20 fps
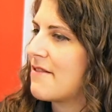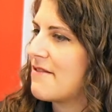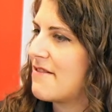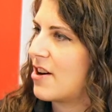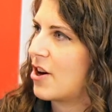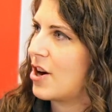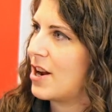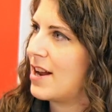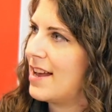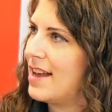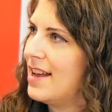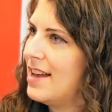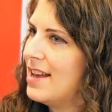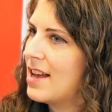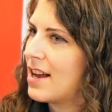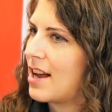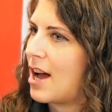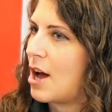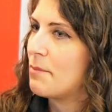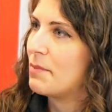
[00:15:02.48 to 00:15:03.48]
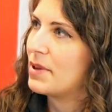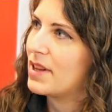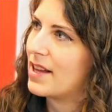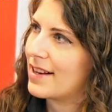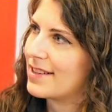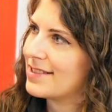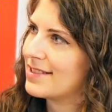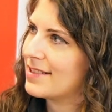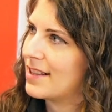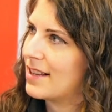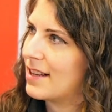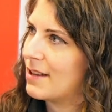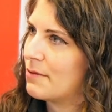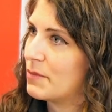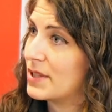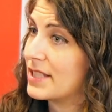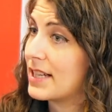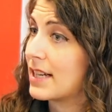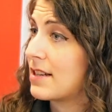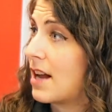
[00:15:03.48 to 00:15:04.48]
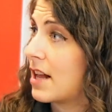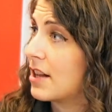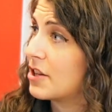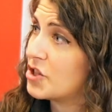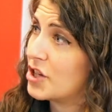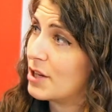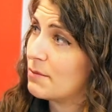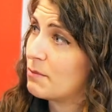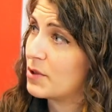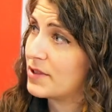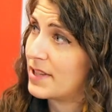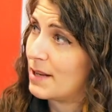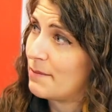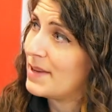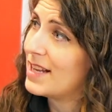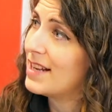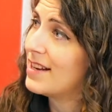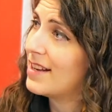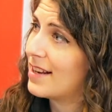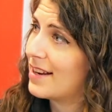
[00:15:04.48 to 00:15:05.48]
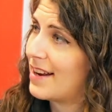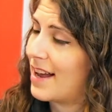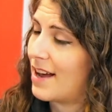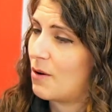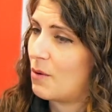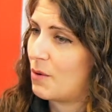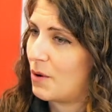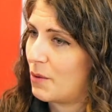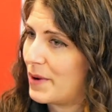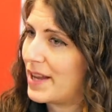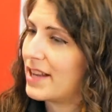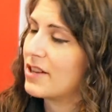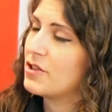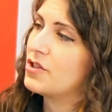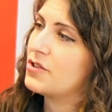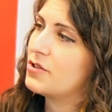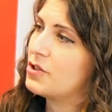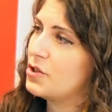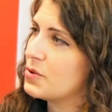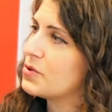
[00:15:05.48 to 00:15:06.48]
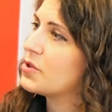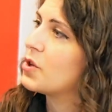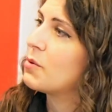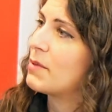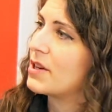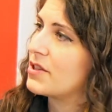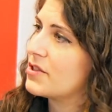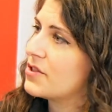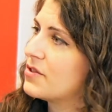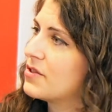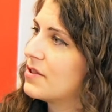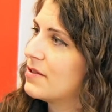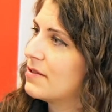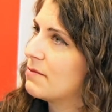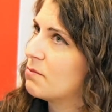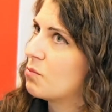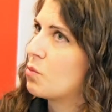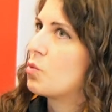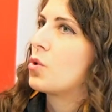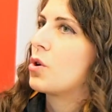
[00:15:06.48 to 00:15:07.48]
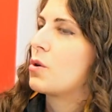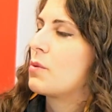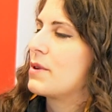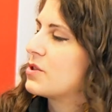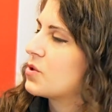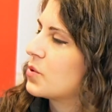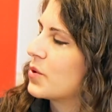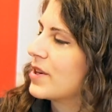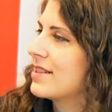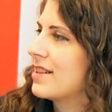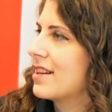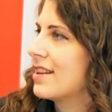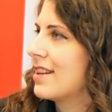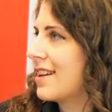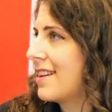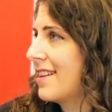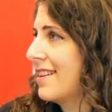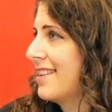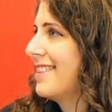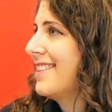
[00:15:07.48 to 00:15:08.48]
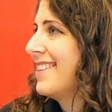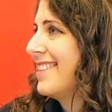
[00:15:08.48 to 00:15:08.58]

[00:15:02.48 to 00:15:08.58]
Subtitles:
gotten very complex with technology and multimedia now, where we can just do so much more with storytelling.